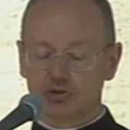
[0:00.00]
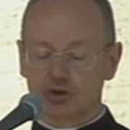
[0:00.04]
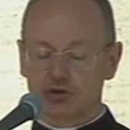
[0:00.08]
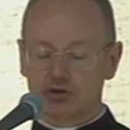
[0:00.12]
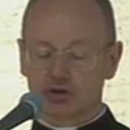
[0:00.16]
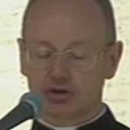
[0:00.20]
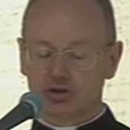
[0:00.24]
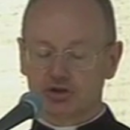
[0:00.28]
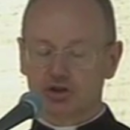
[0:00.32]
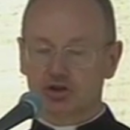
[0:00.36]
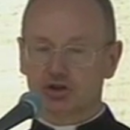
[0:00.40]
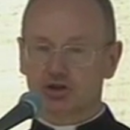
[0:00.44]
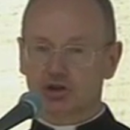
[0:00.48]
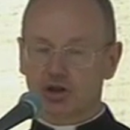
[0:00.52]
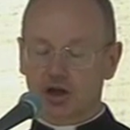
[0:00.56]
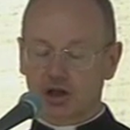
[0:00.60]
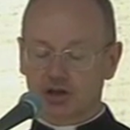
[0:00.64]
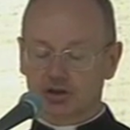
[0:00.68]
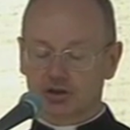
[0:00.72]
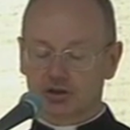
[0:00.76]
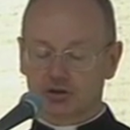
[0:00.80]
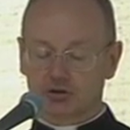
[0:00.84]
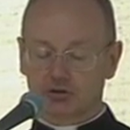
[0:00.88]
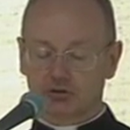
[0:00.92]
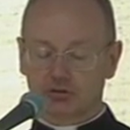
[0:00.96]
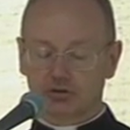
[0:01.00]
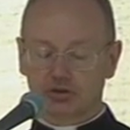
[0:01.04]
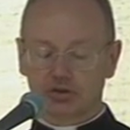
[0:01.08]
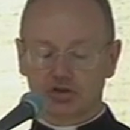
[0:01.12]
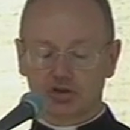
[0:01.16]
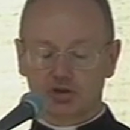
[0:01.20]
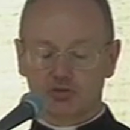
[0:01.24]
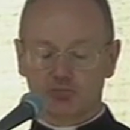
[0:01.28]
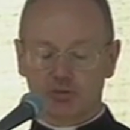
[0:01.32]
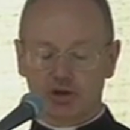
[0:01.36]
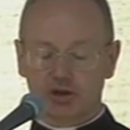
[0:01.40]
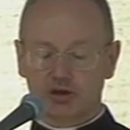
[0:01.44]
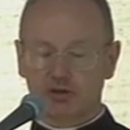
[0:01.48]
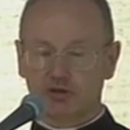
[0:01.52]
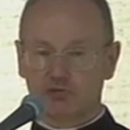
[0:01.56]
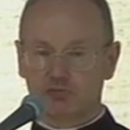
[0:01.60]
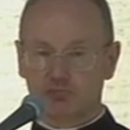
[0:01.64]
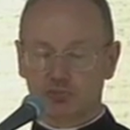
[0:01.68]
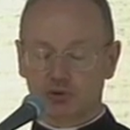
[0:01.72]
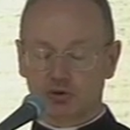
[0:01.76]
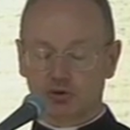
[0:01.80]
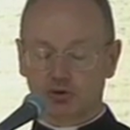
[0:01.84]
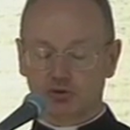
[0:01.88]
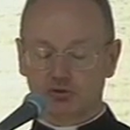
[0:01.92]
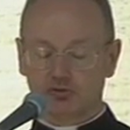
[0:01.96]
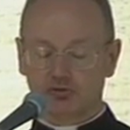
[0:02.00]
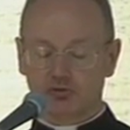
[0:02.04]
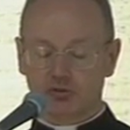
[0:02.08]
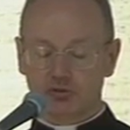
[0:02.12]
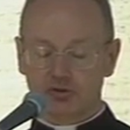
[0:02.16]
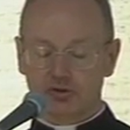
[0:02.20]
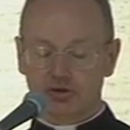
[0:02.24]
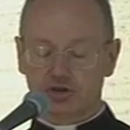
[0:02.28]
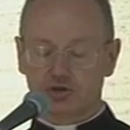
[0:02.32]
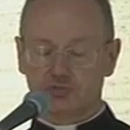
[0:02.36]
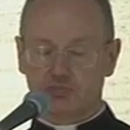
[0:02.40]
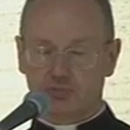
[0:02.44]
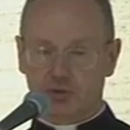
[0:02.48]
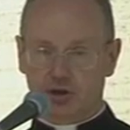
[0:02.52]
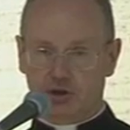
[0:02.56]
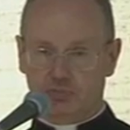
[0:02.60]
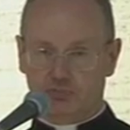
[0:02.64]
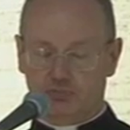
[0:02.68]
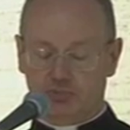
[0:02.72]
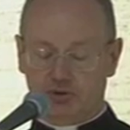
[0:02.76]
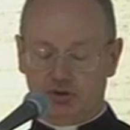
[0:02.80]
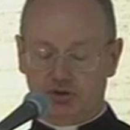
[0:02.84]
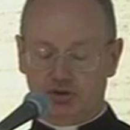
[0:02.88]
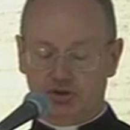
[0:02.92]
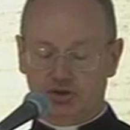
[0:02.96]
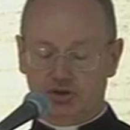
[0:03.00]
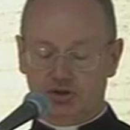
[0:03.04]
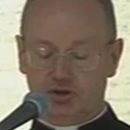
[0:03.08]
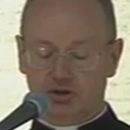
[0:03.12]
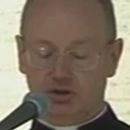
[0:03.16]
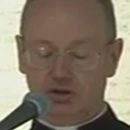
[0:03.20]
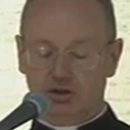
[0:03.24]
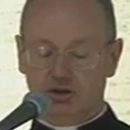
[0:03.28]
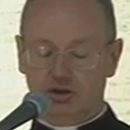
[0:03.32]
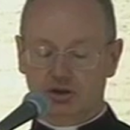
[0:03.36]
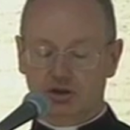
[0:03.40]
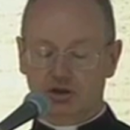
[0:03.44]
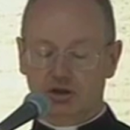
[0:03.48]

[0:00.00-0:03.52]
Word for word: religious articles you may have brought for this purpose.